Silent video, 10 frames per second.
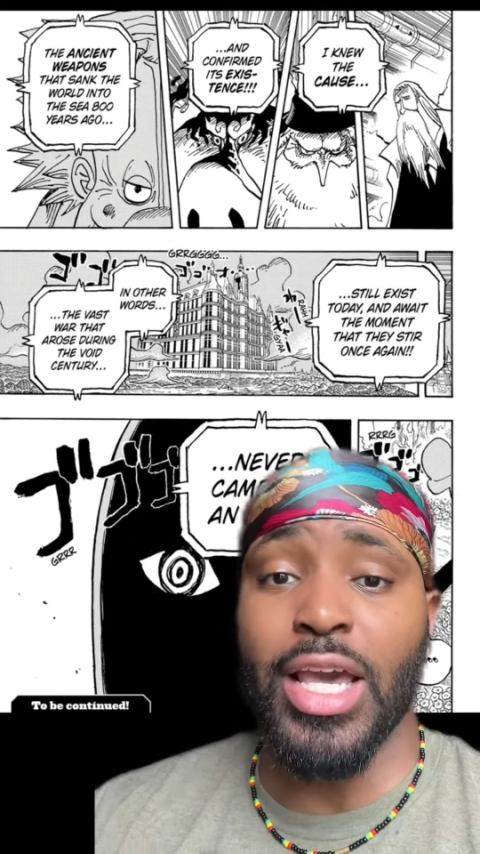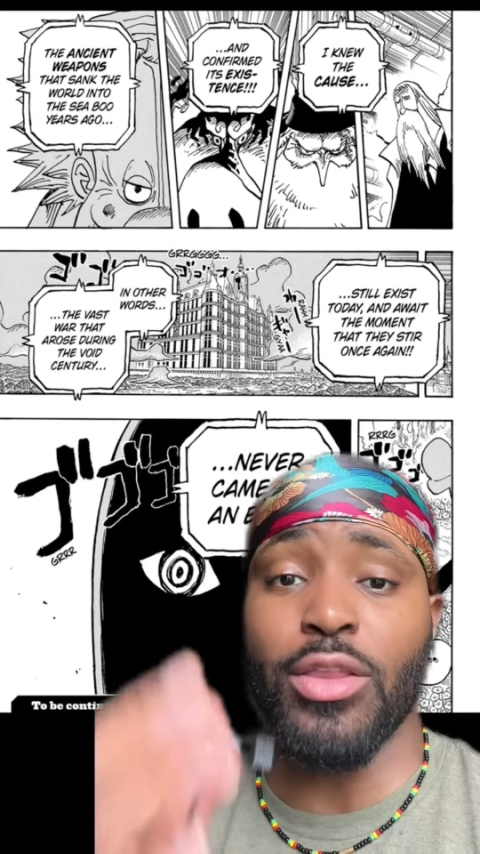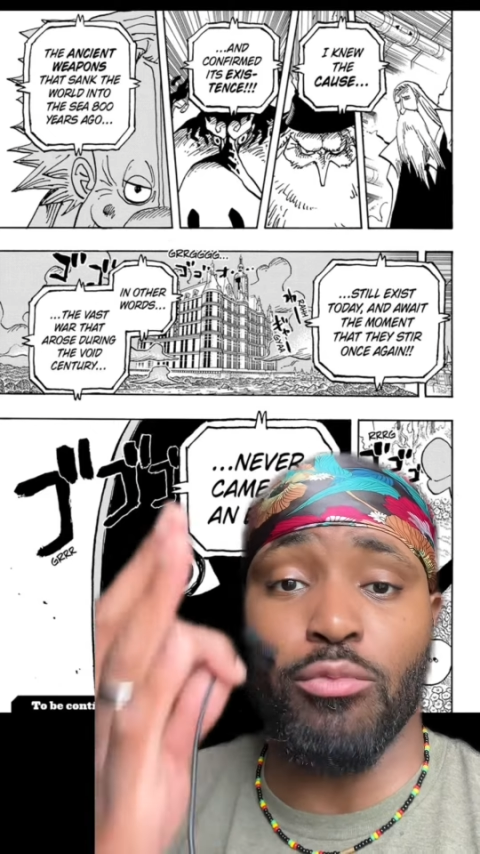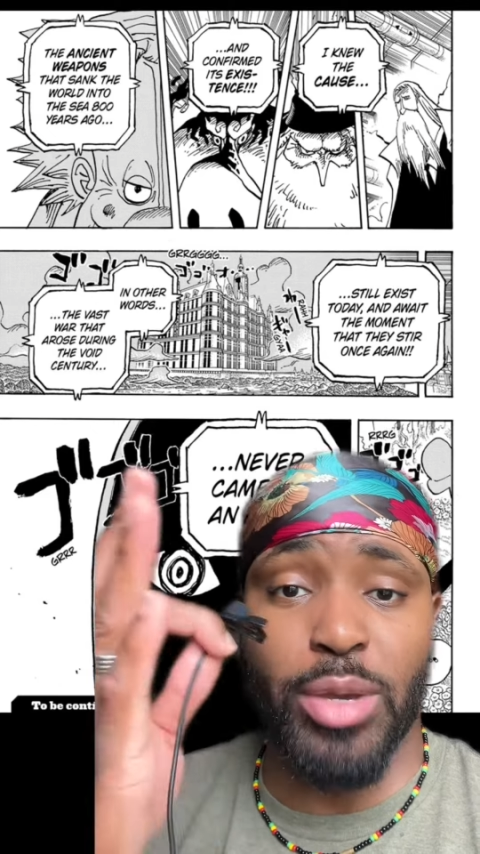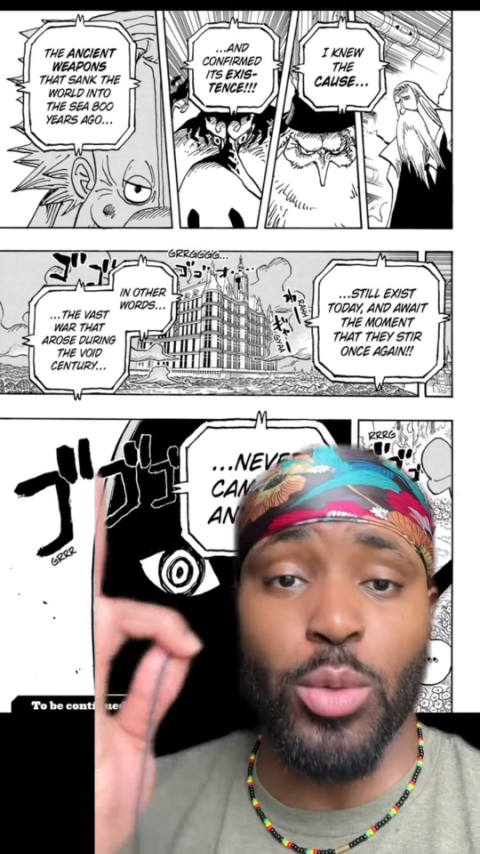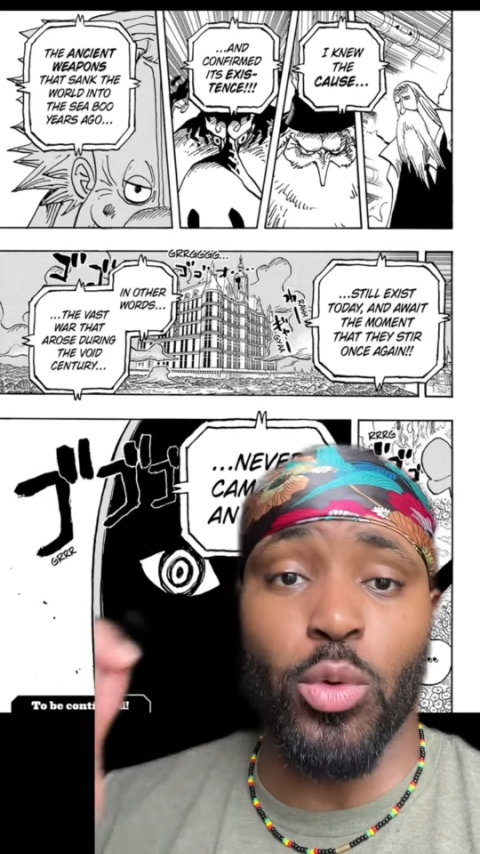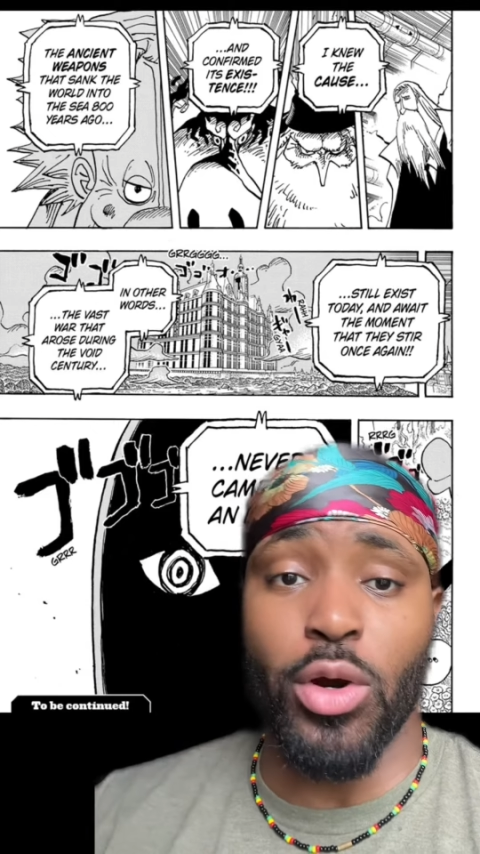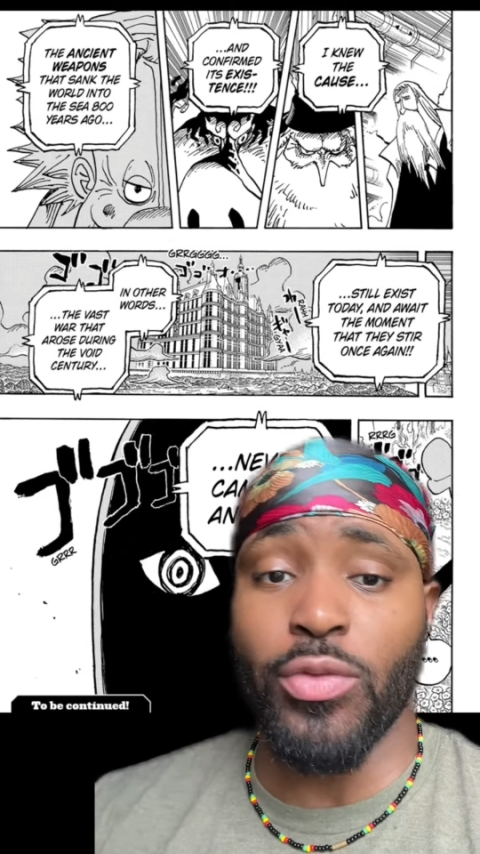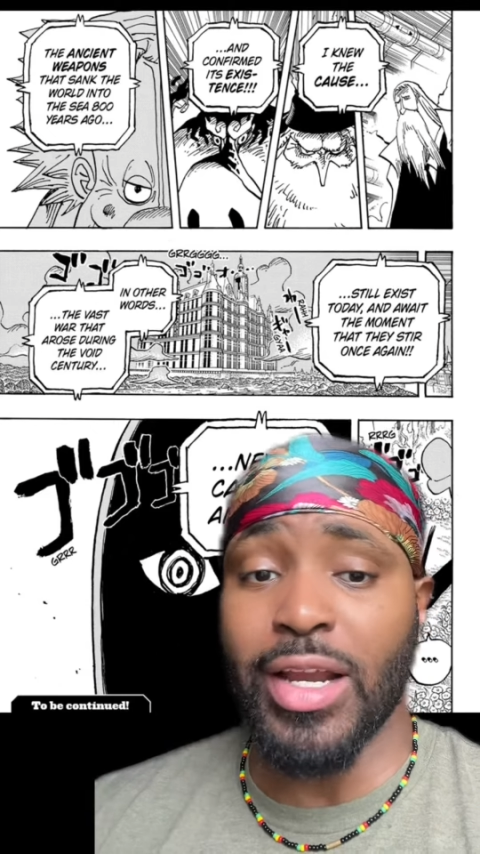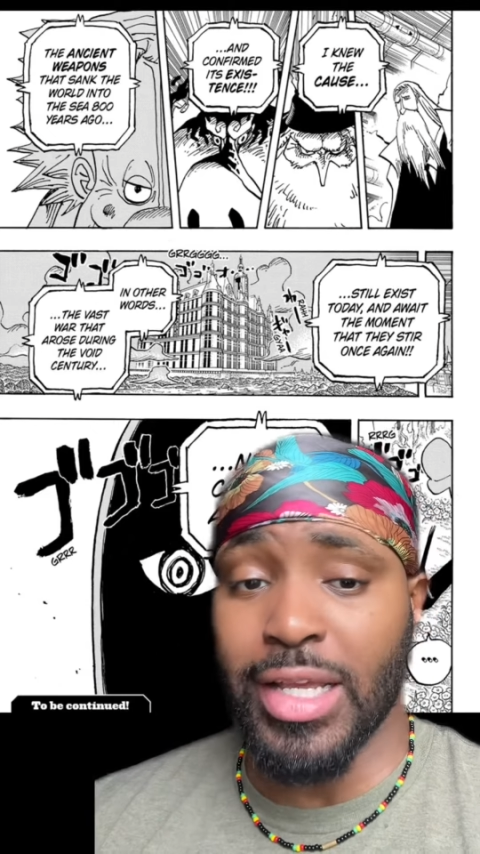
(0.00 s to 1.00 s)
in the big
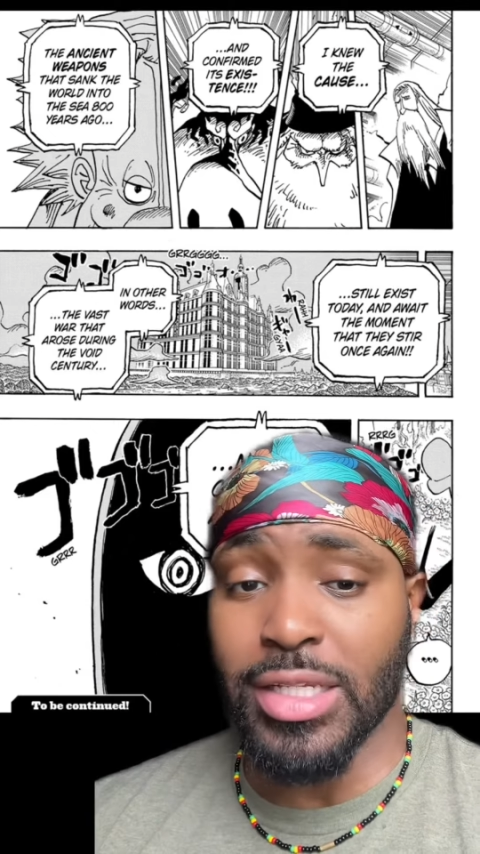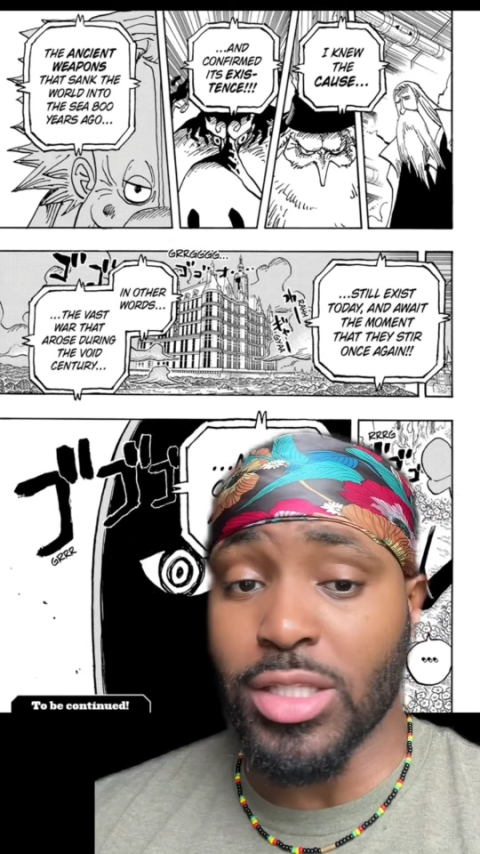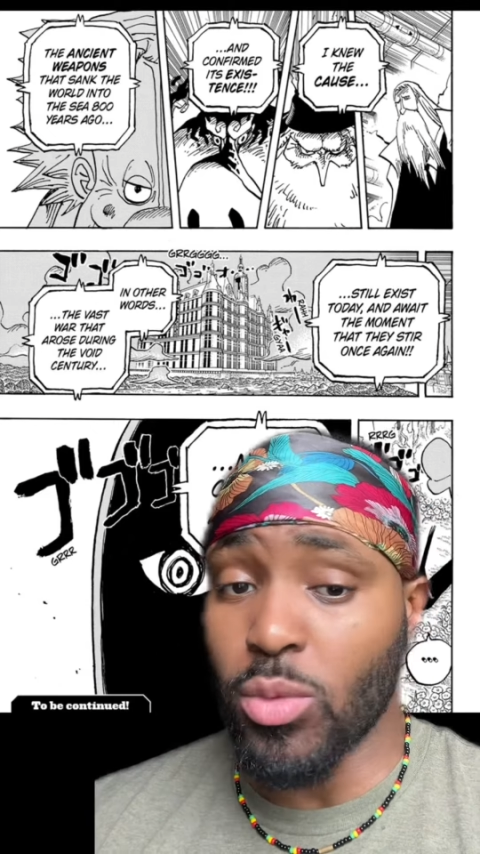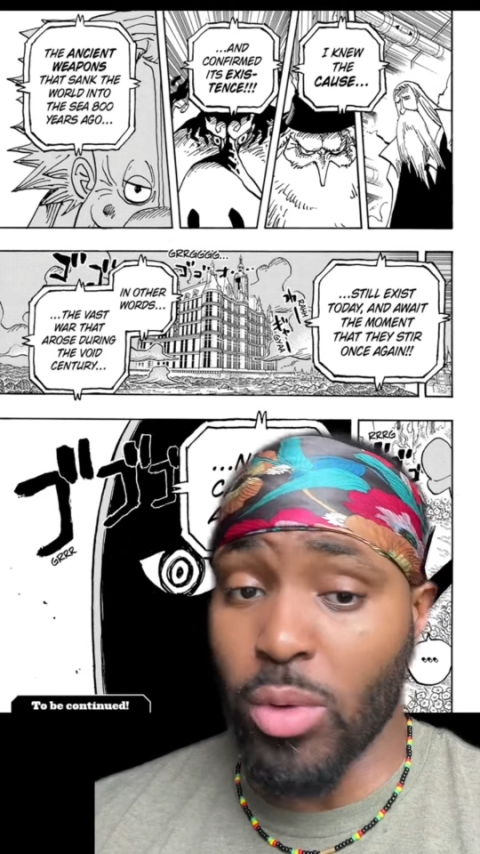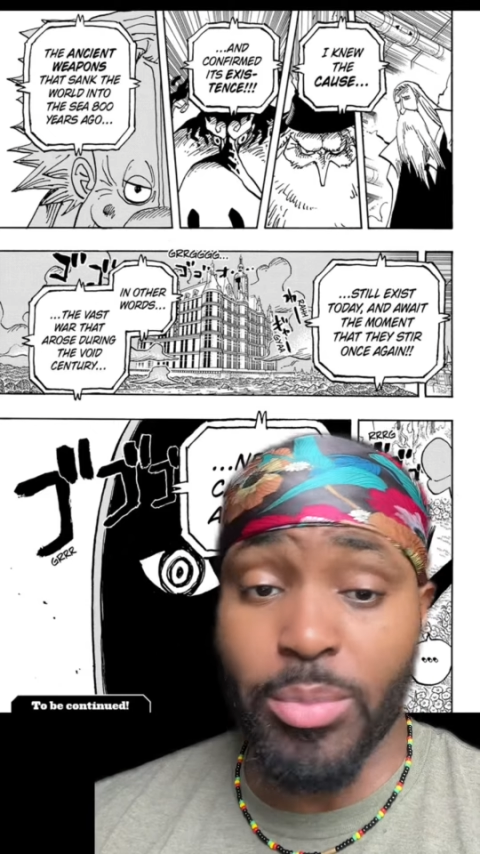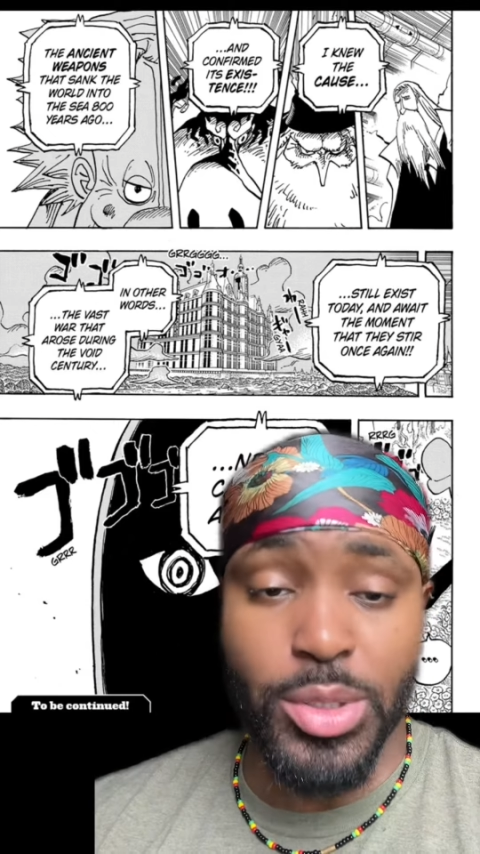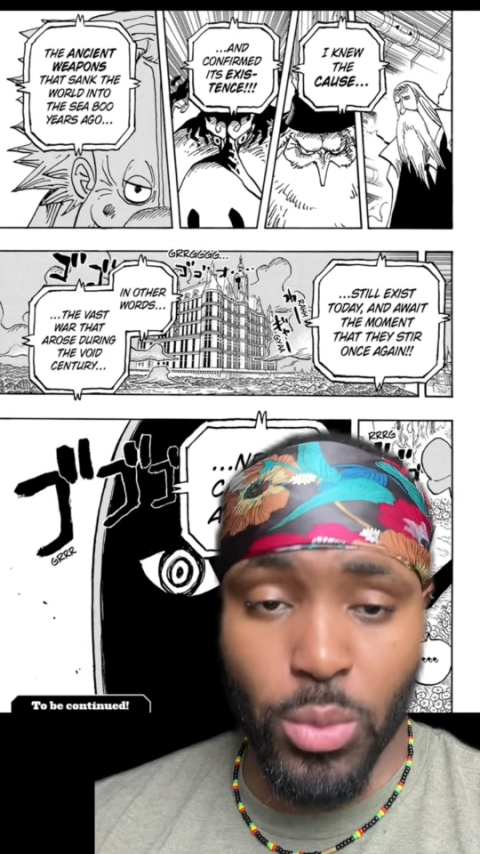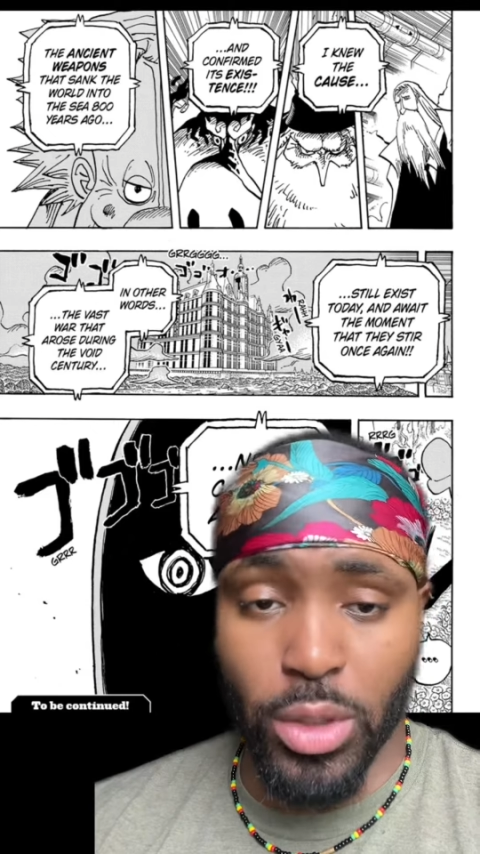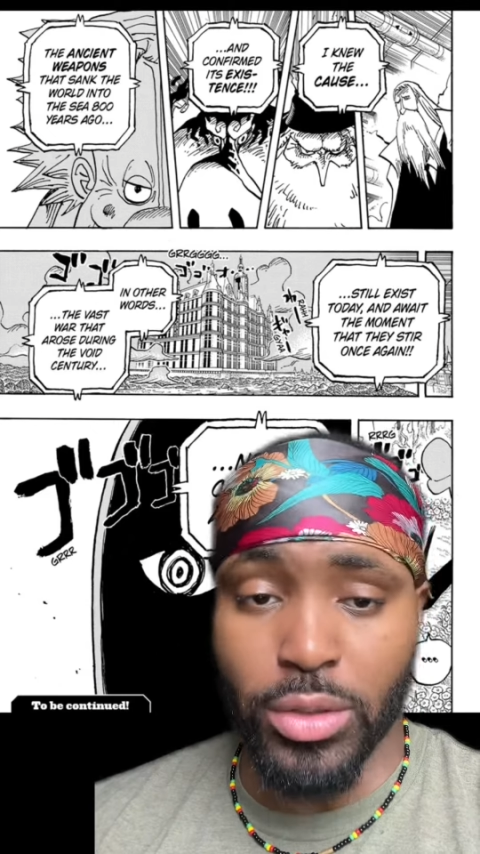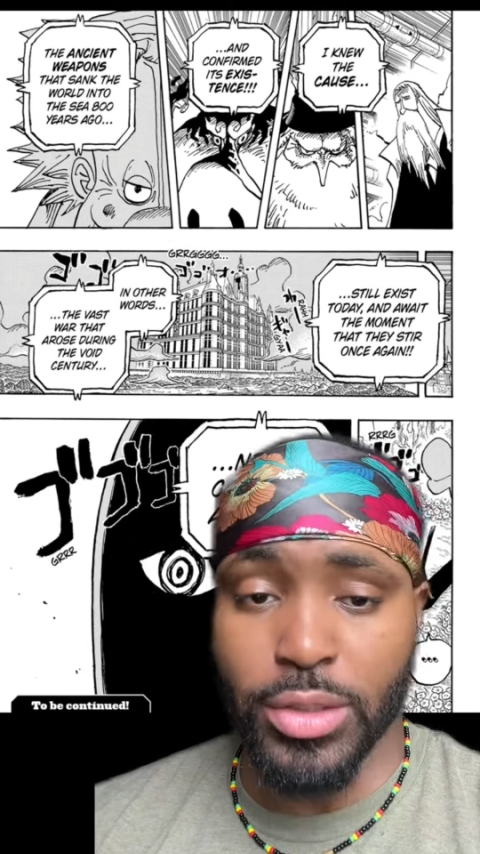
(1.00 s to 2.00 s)
war that is the One Piece
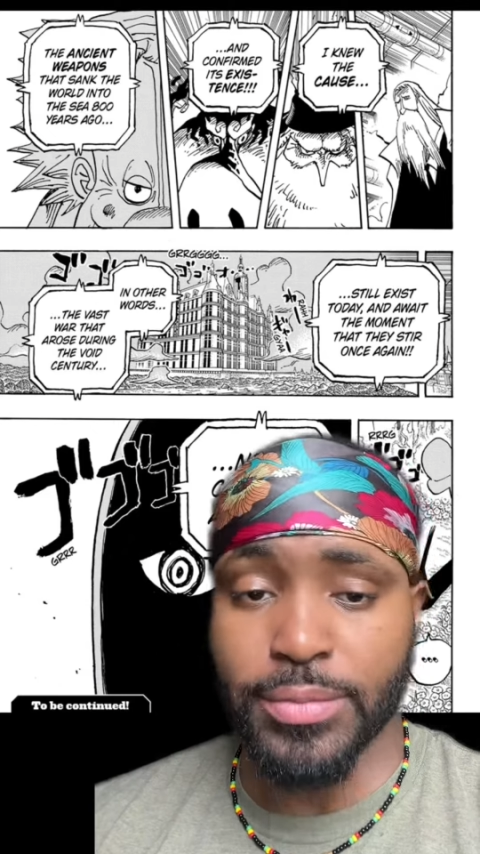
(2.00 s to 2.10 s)
world.